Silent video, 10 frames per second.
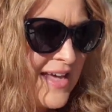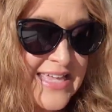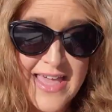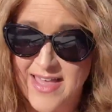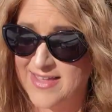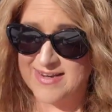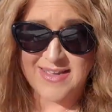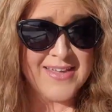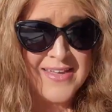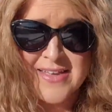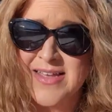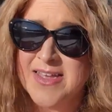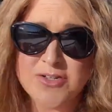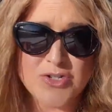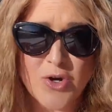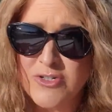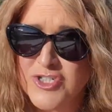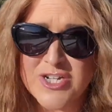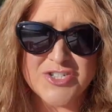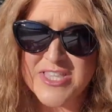Again,
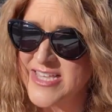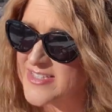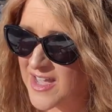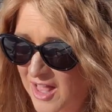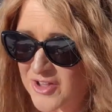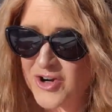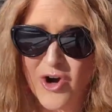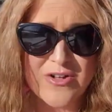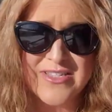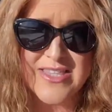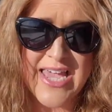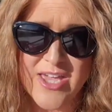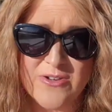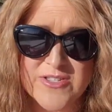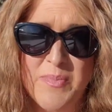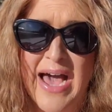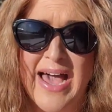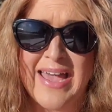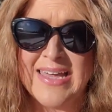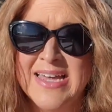don't judge these color codes that they use
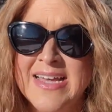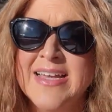by